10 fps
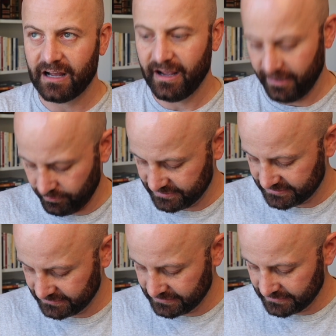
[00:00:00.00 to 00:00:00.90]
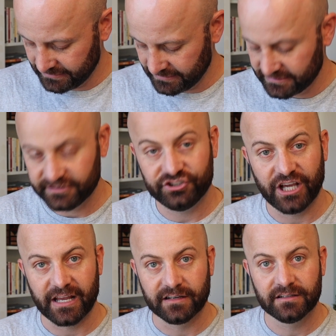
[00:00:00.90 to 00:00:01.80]
I, it was
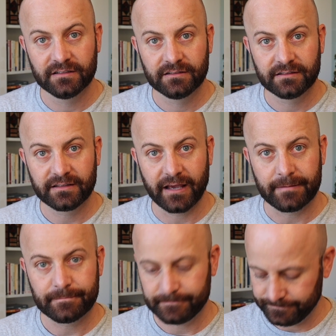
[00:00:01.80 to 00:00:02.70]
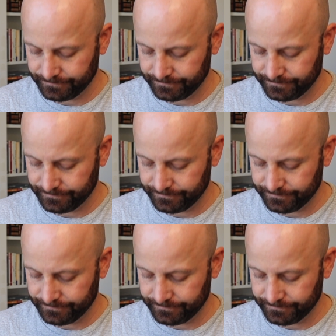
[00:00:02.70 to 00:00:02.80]
Jane. Okay?